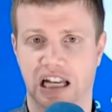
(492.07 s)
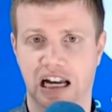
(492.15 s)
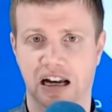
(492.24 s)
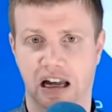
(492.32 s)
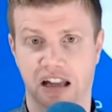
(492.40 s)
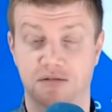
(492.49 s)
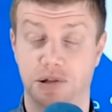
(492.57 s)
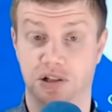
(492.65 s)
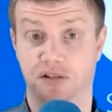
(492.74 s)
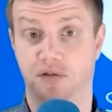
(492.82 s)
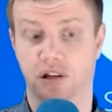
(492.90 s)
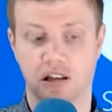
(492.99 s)
uh,
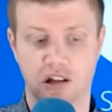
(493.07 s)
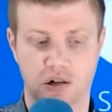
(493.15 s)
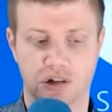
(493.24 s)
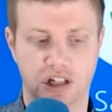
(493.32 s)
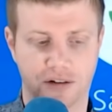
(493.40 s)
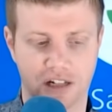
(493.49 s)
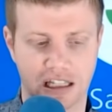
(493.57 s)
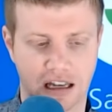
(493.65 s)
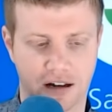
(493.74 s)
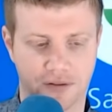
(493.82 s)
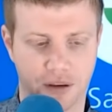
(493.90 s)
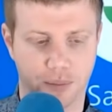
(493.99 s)
especially for the longevity
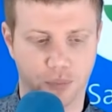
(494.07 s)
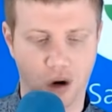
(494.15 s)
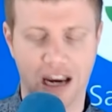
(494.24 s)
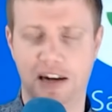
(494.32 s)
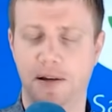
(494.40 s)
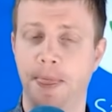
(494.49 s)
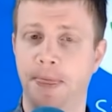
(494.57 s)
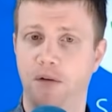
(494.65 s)
of the brand.